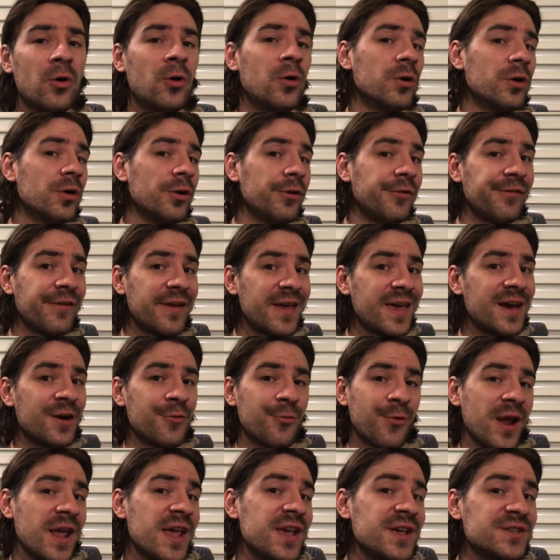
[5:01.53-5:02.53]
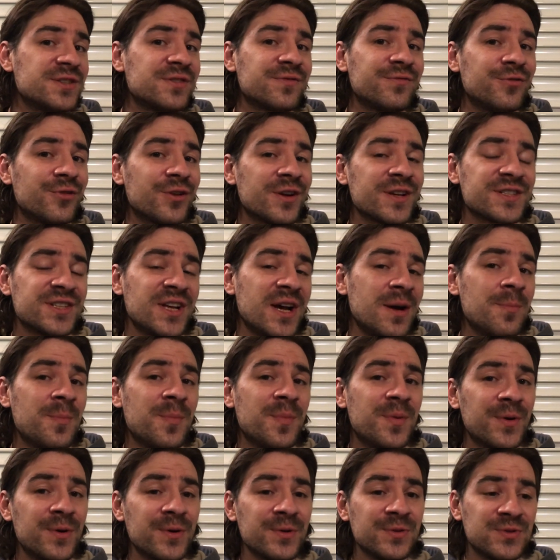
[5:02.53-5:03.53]
or of a raise, for
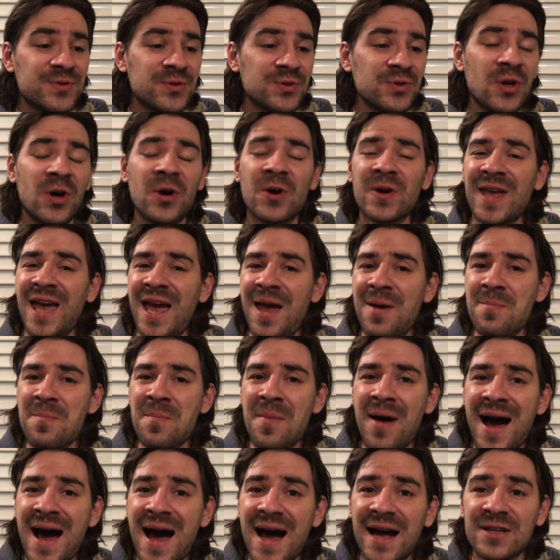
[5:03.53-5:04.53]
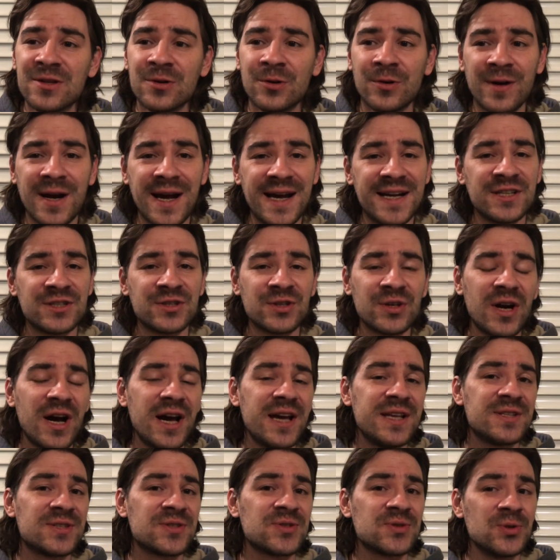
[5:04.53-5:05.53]
example, do not get mad. All right,
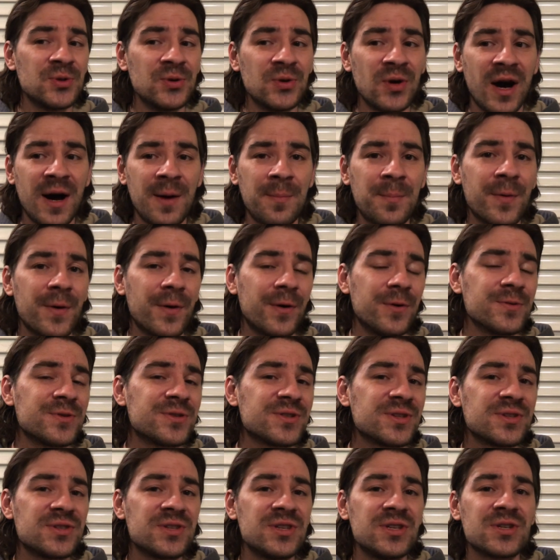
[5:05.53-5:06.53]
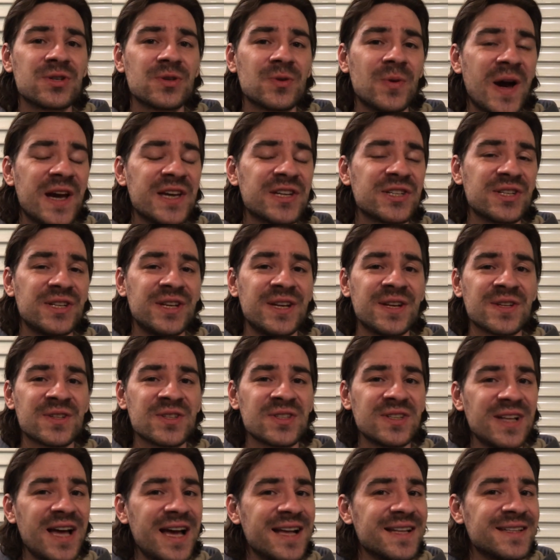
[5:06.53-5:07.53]
try to approach the situation in a
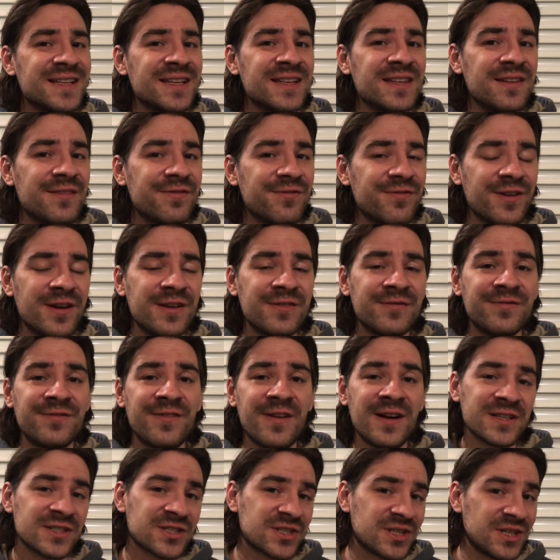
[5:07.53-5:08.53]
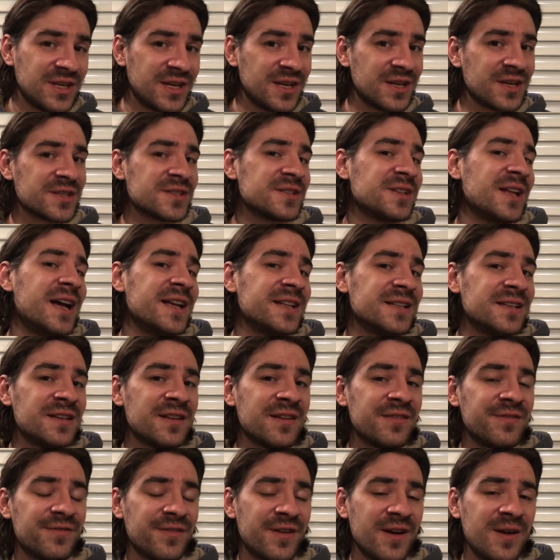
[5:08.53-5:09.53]
slightly different fashion, in a slightly
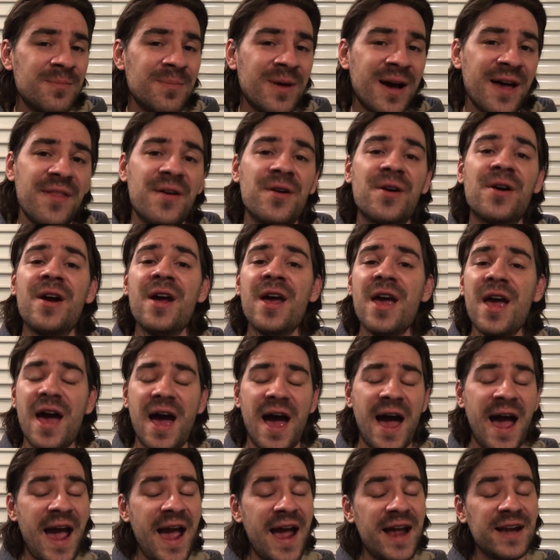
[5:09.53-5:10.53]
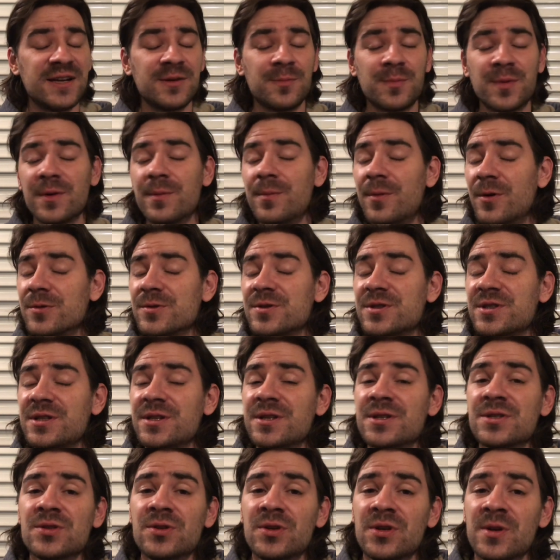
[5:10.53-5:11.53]
different manner, and the
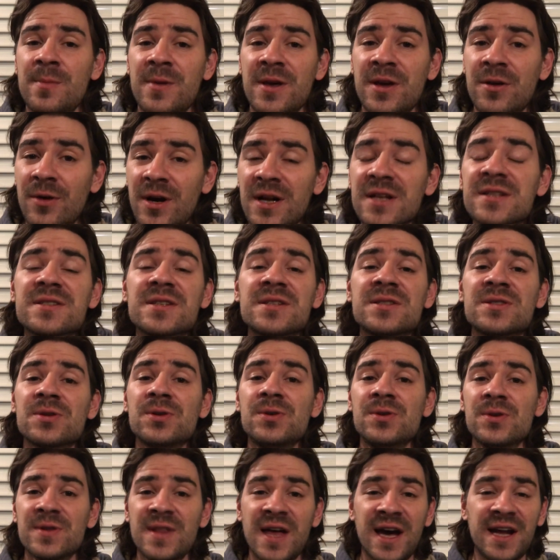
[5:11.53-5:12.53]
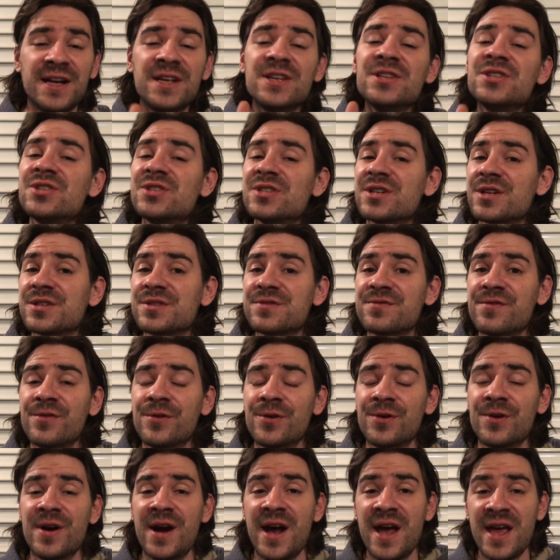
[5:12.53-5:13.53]
promotion is going to be granted to you. That is just
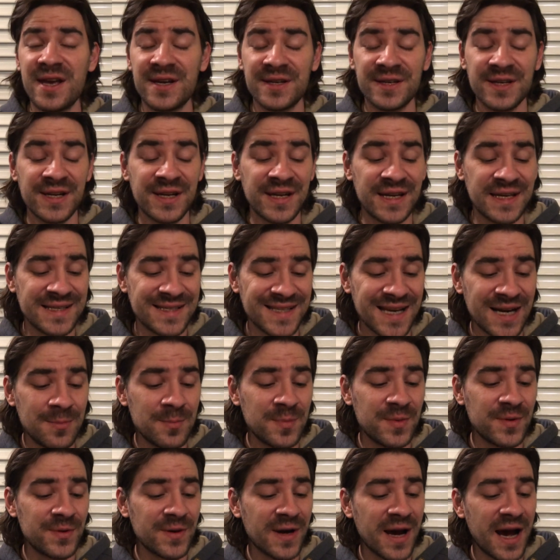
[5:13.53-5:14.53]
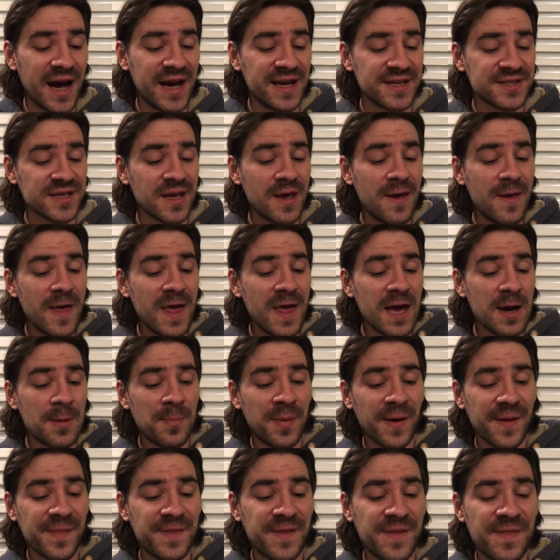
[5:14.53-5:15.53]
for an example, guys.
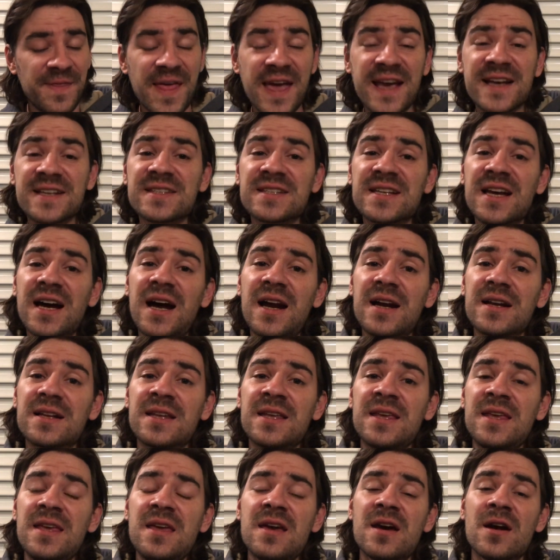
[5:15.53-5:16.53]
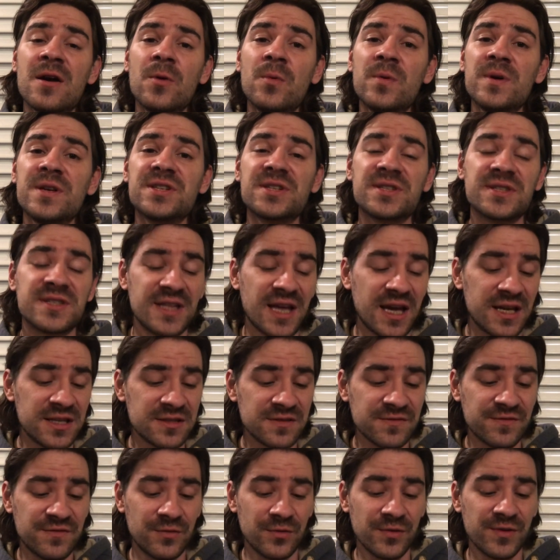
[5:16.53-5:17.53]
But the next card here, which
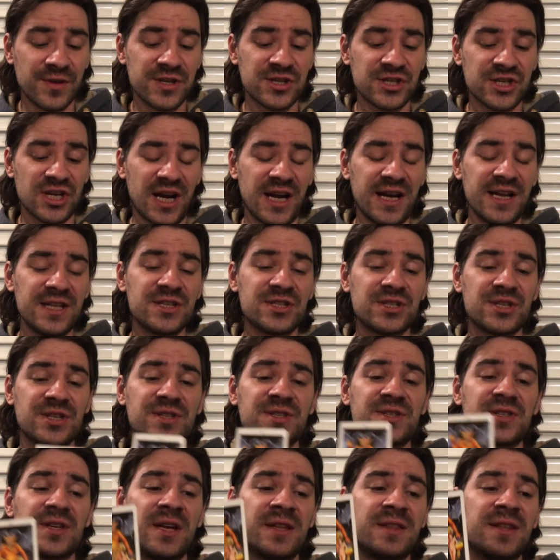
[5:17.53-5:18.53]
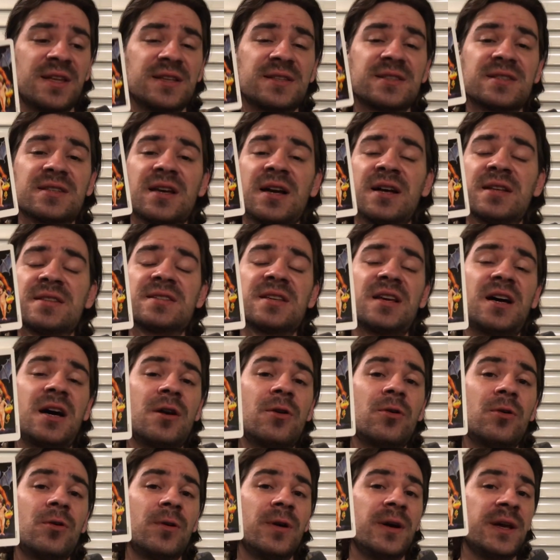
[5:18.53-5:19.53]
stands for the challenges that
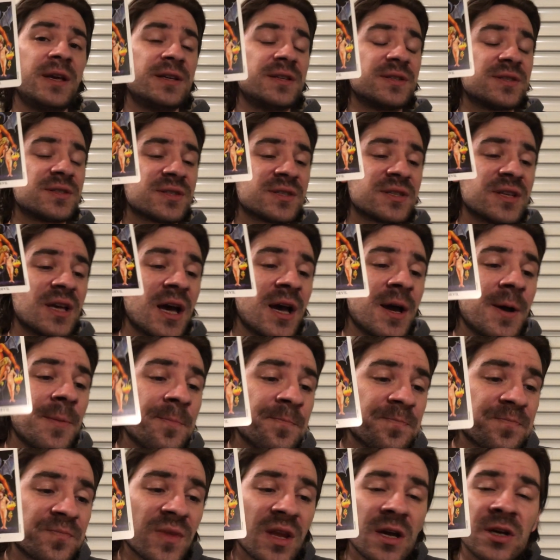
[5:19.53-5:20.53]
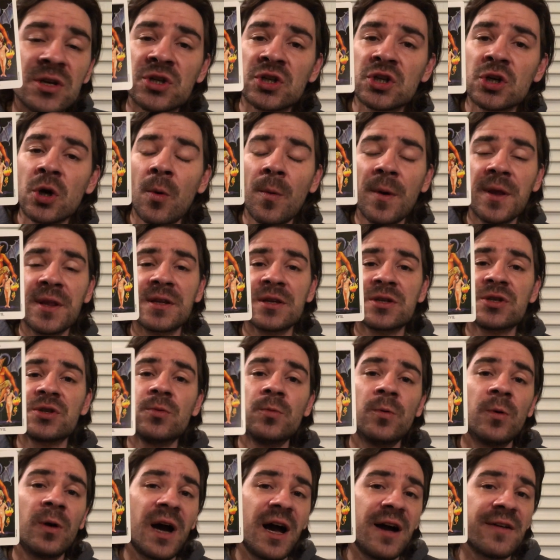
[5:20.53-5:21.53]
Tarot is showing that
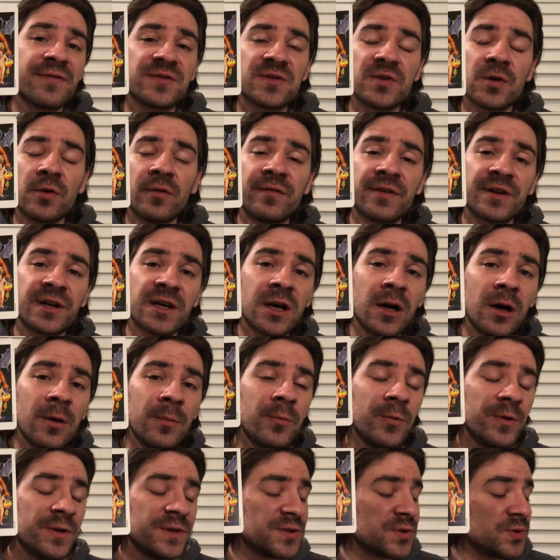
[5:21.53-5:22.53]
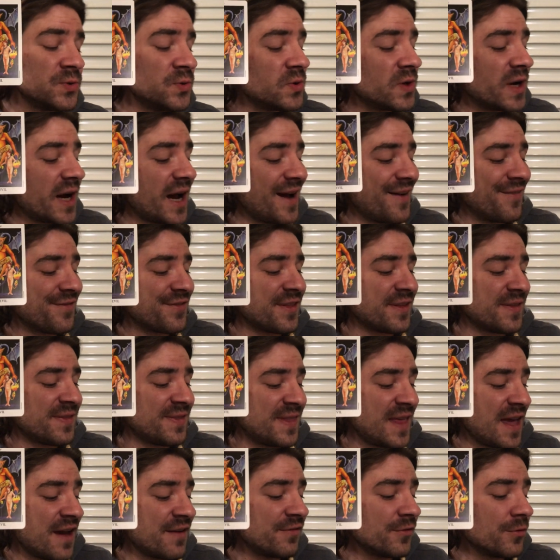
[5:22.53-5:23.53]
you will have to overcome, we do have the
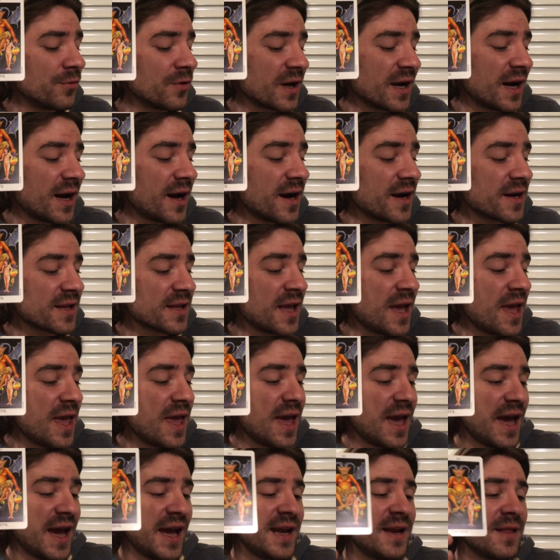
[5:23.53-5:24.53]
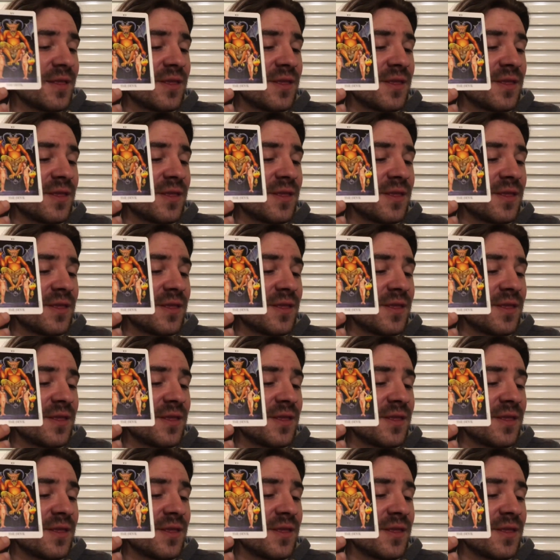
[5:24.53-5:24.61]
Devil card, and